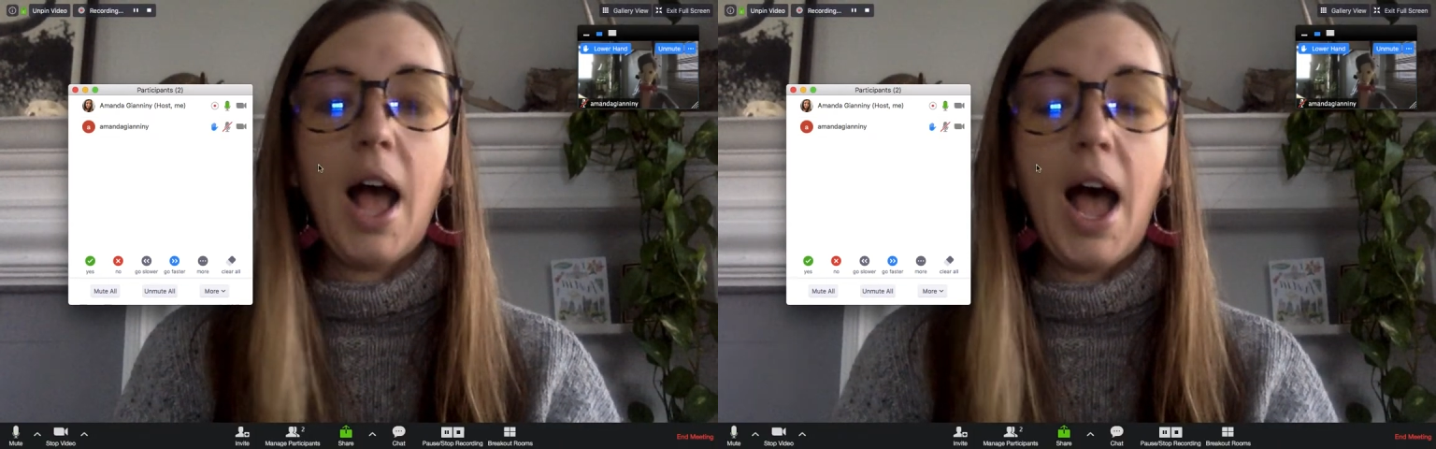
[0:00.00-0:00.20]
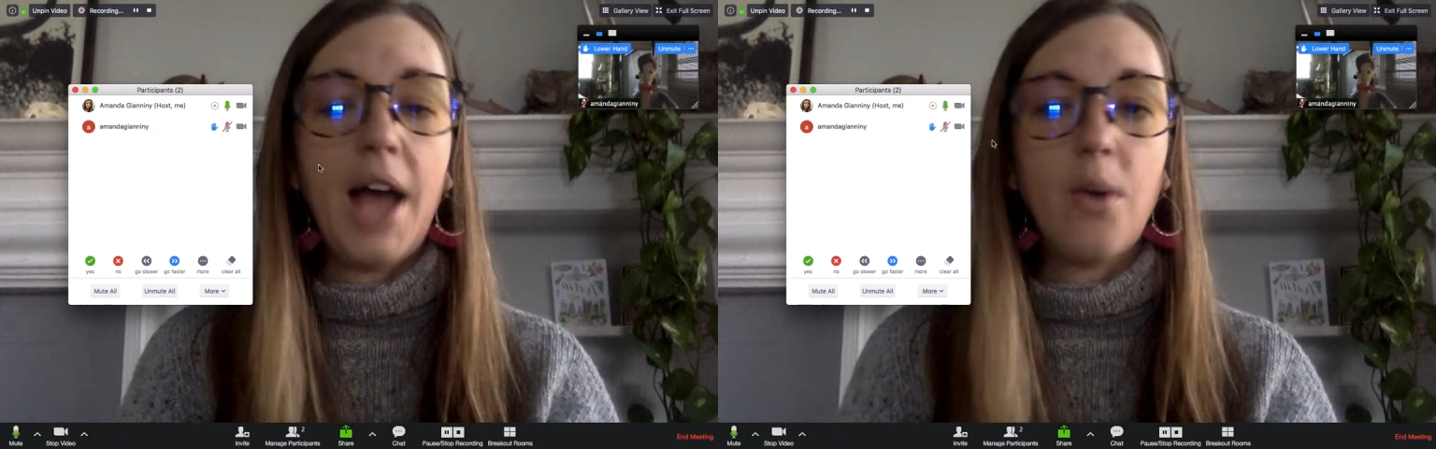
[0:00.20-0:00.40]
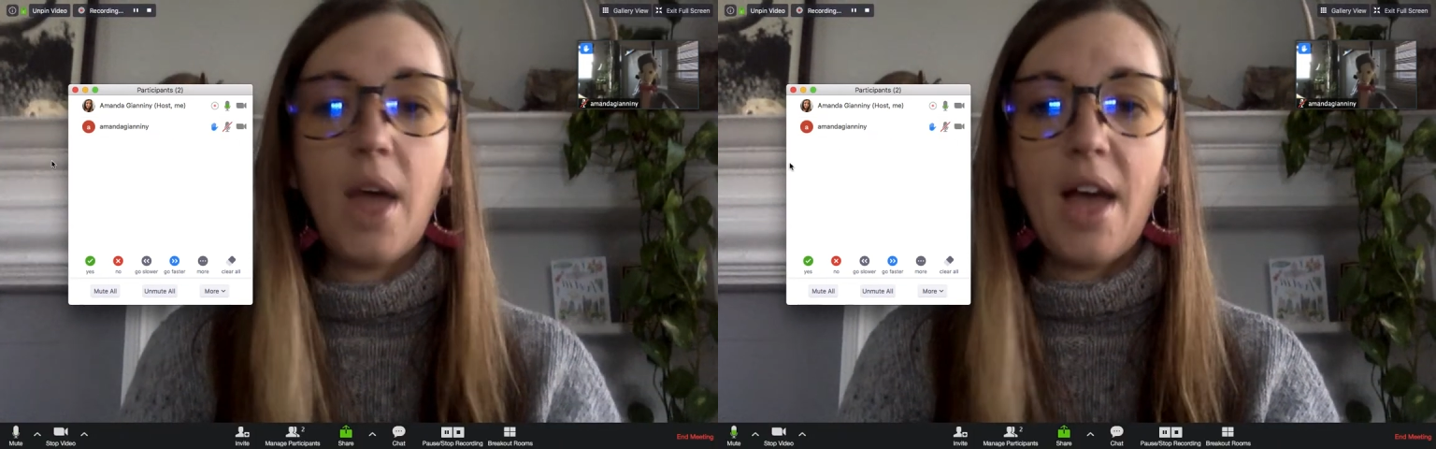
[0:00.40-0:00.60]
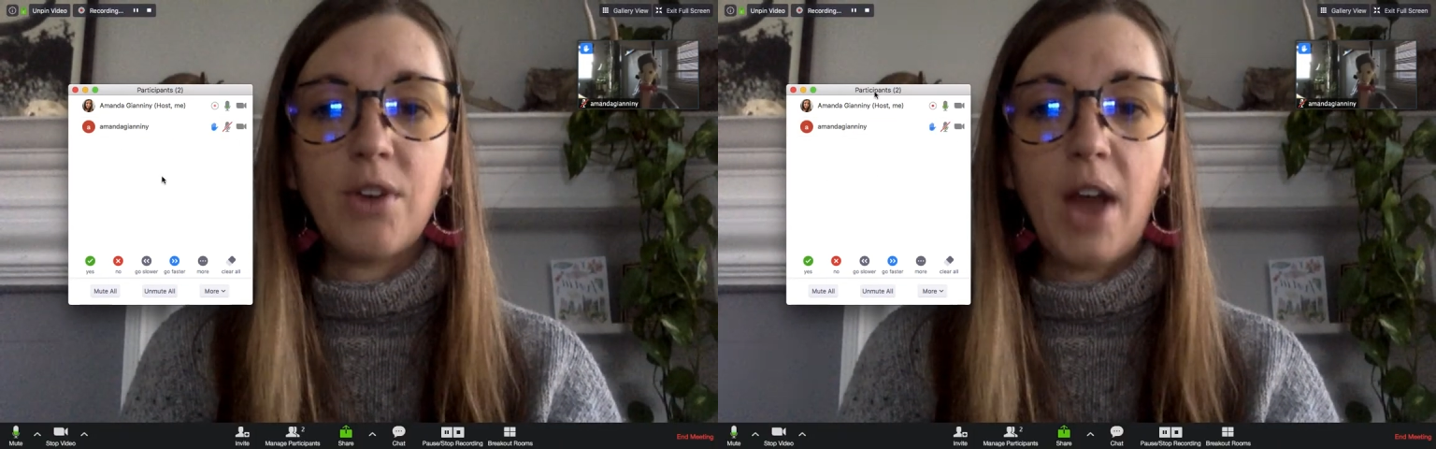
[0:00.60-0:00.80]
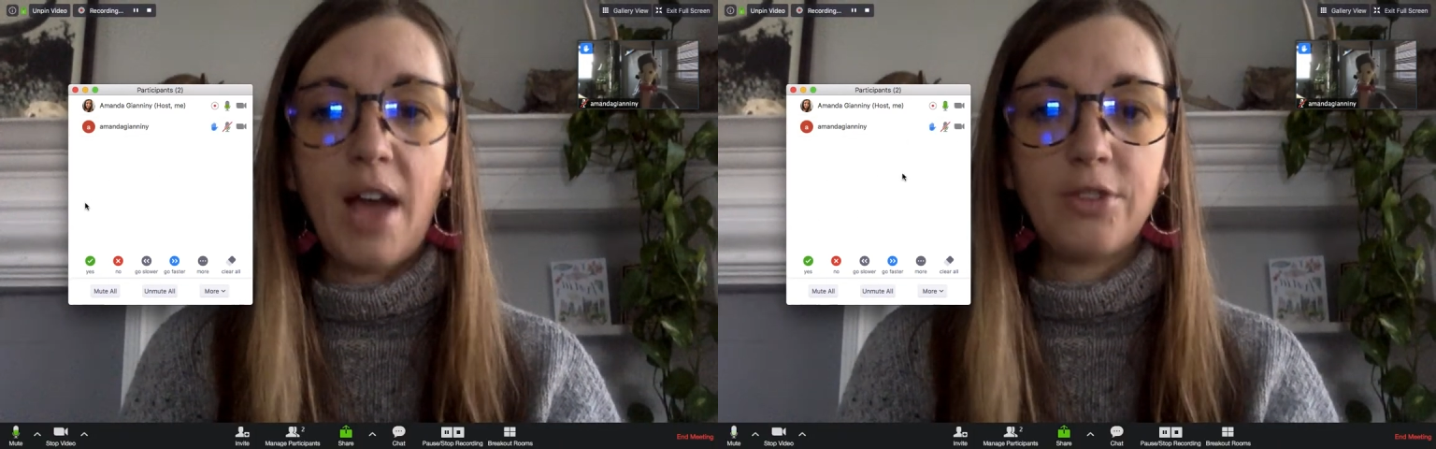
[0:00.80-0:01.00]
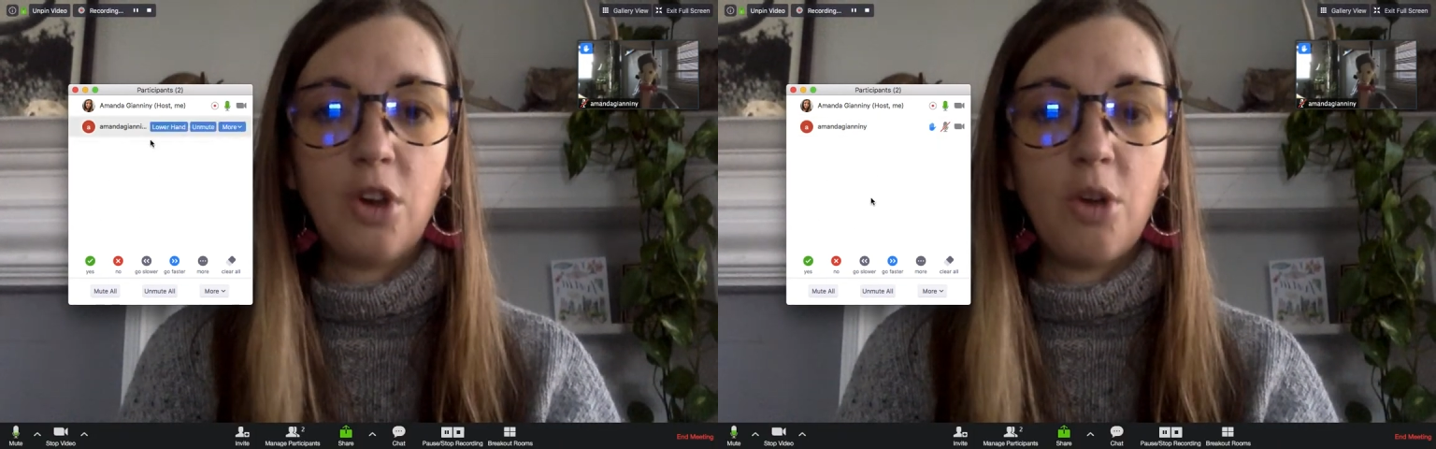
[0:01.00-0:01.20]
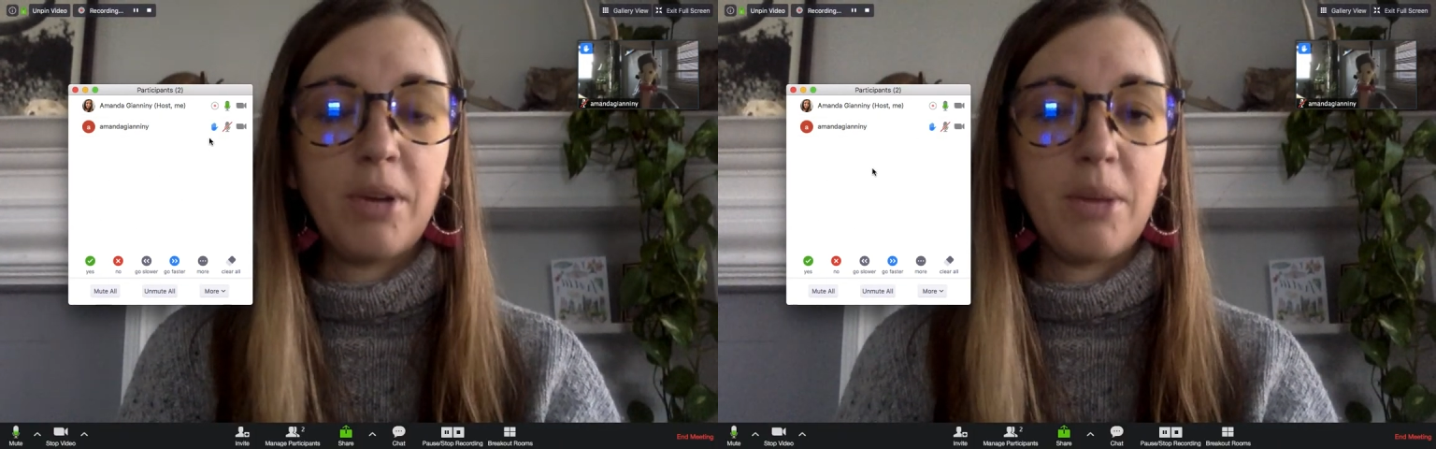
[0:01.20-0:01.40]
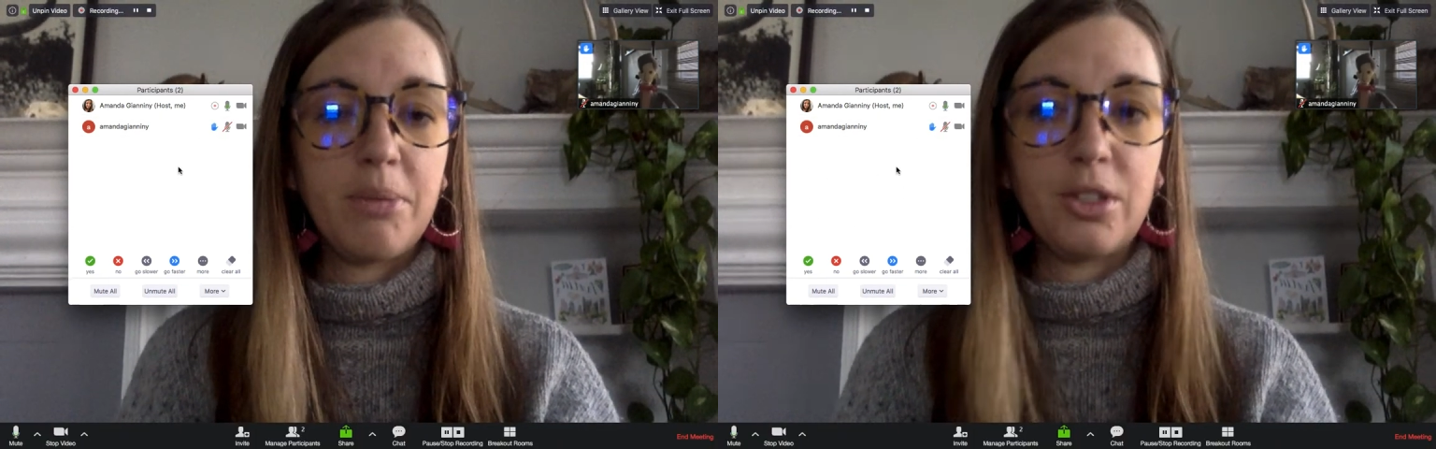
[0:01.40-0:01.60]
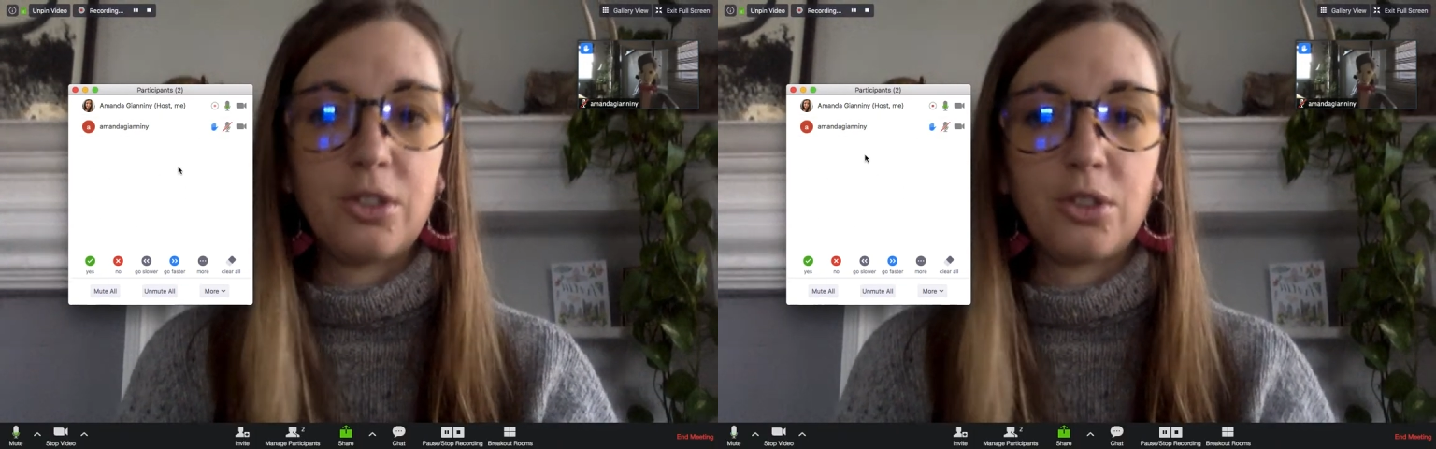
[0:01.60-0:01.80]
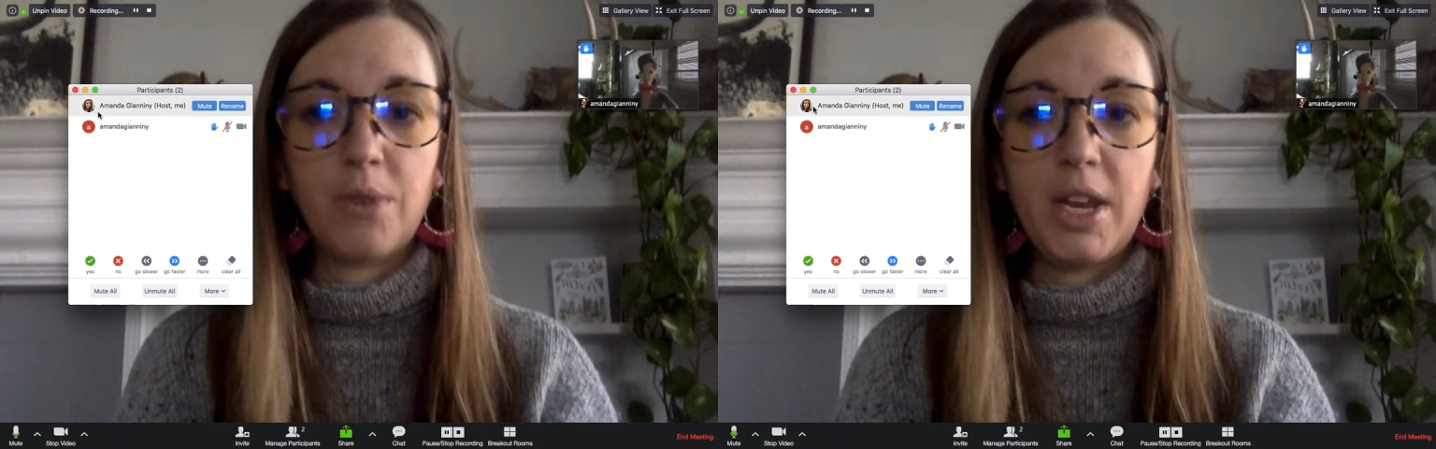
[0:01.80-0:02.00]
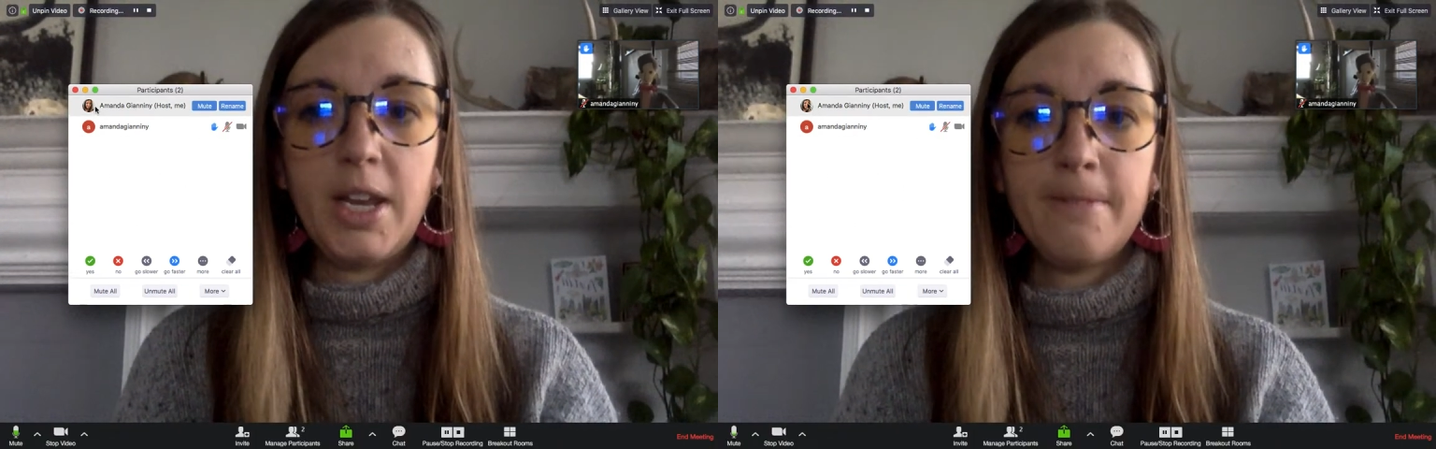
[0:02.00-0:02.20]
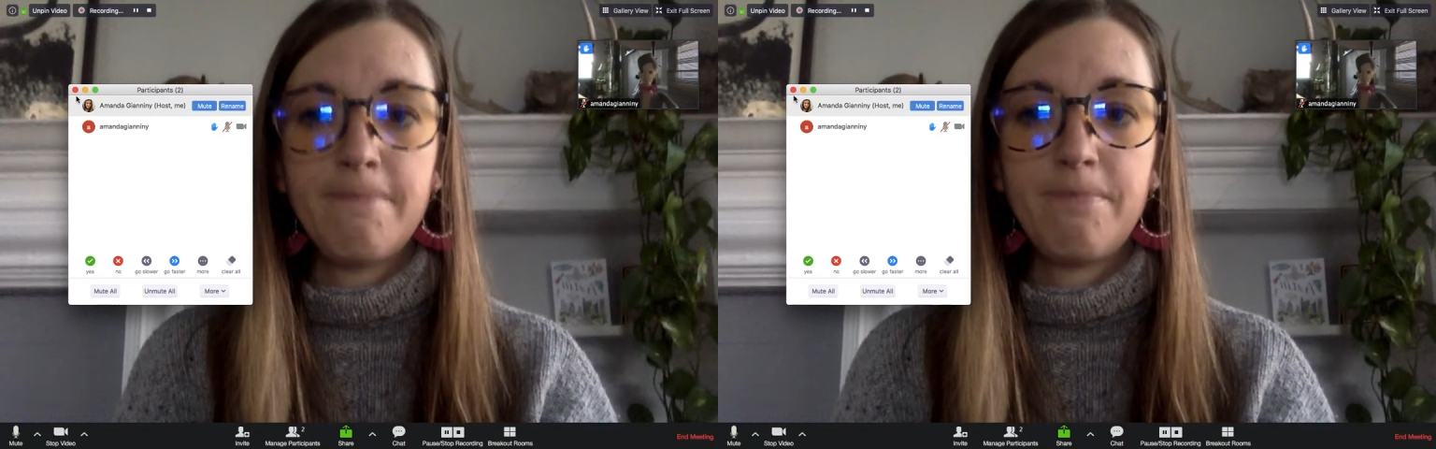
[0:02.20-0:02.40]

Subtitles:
I don't ever have to open up this screen.